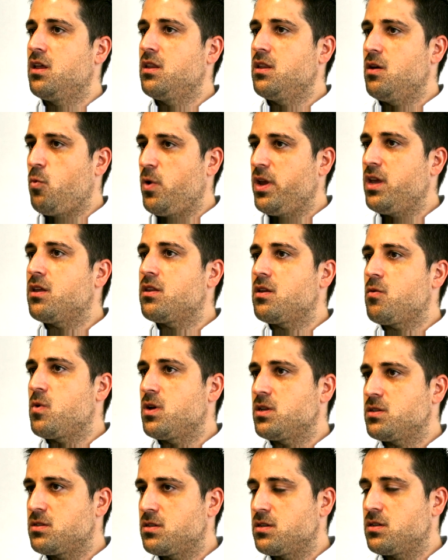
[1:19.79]
we are the
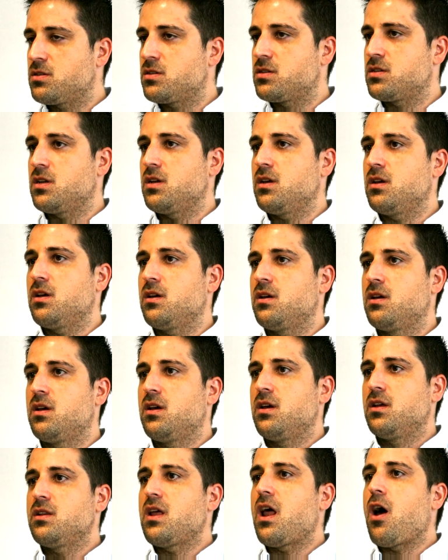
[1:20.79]
ones that
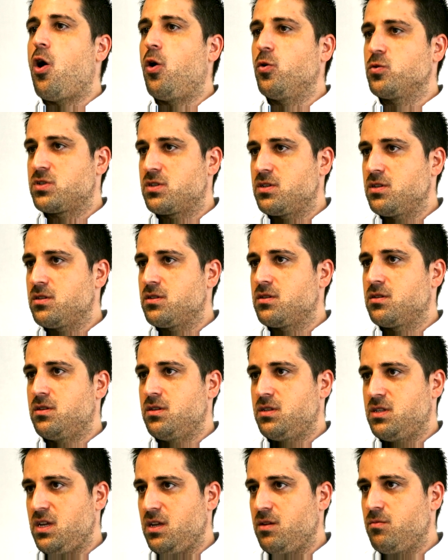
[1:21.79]
hosted the
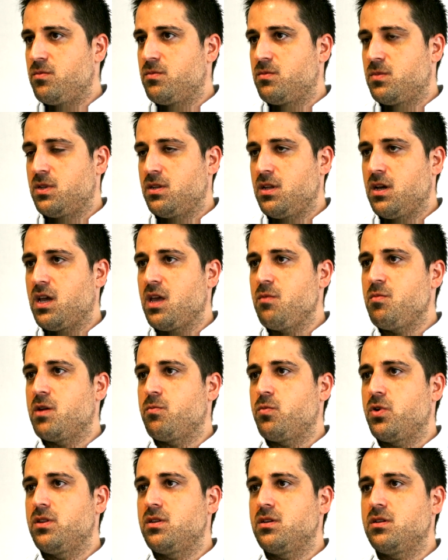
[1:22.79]
team that came up
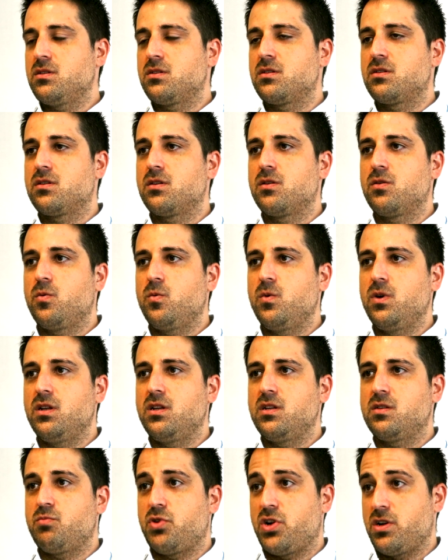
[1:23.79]
with
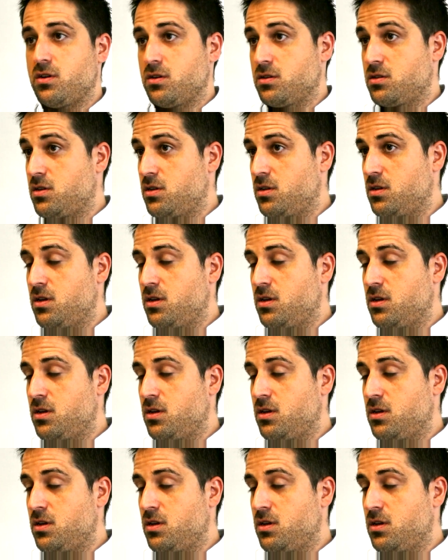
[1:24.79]
this product.